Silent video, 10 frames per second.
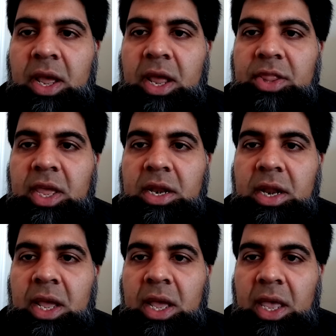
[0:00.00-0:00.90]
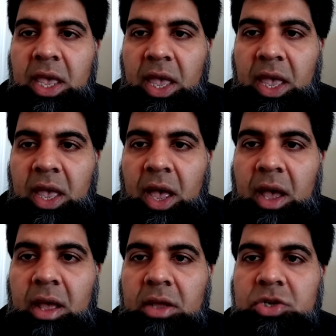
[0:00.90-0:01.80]
and then
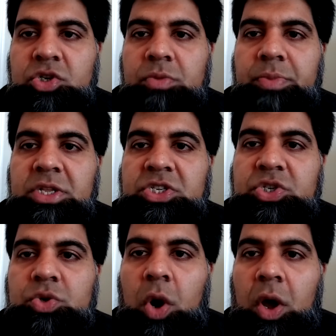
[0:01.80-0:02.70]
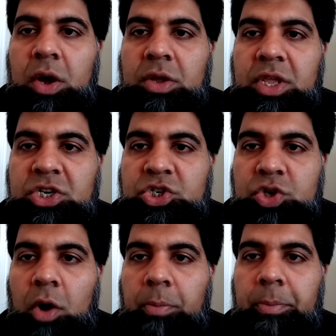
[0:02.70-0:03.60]
ha should be strong, the
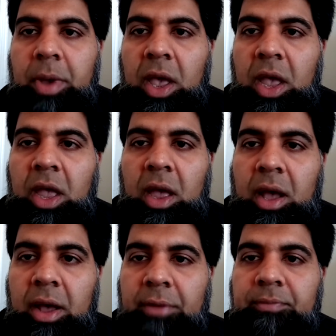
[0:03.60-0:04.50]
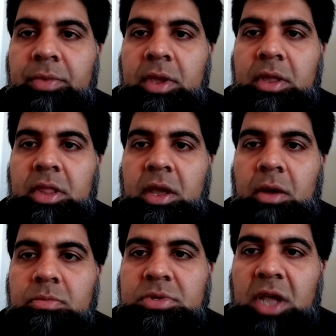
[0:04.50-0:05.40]
sharp ha that
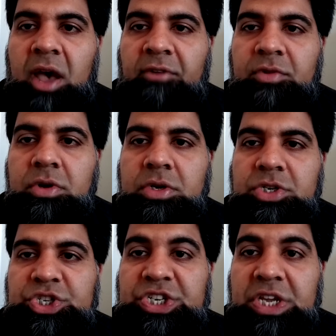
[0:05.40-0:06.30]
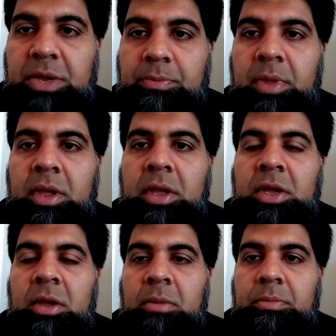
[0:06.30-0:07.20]
comes after jim.
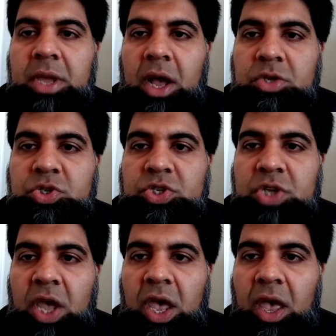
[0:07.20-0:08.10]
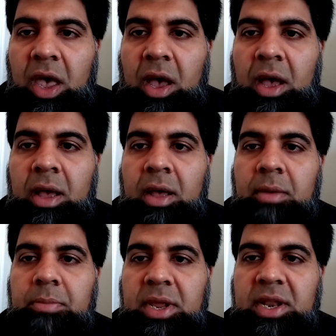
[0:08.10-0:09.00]
Be
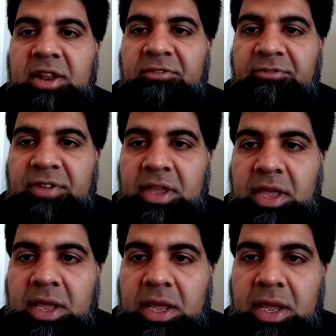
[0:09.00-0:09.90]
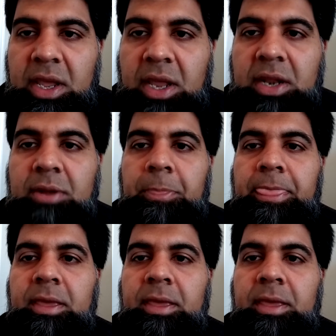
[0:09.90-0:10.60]
ashabil fil.